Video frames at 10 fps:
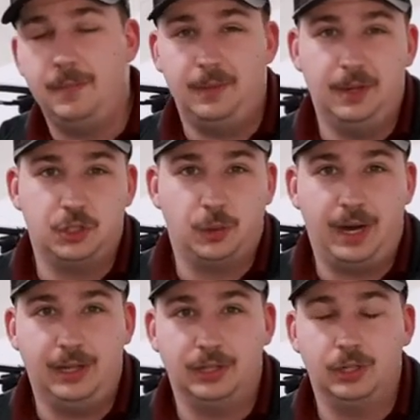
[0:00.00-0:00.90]
maybe a
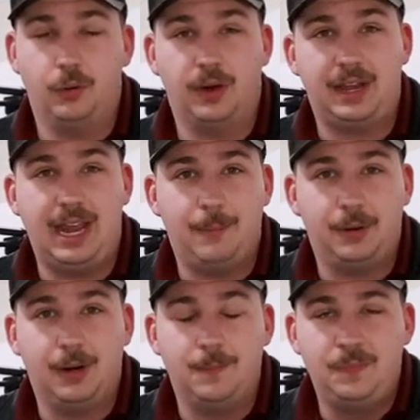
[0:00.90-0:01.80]
trailer or a
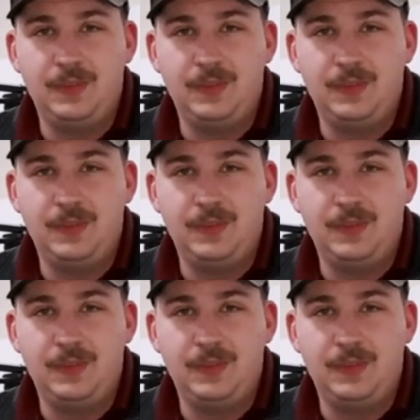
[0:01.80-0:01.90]
camper,